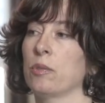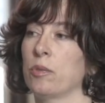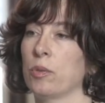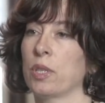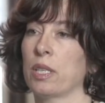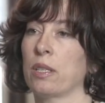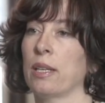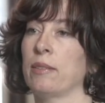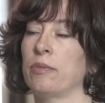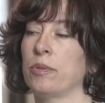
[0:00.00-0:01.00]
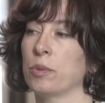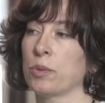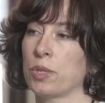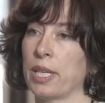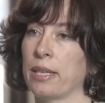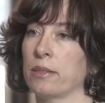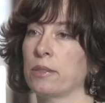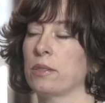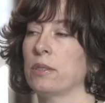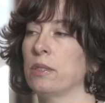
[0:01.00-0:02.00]
for that life force
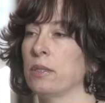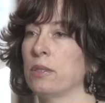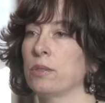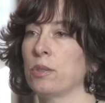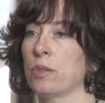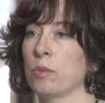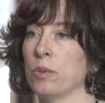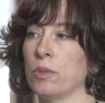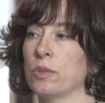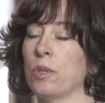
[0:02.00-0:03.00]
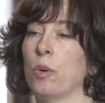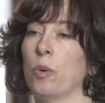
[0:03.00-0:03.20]
out to the world,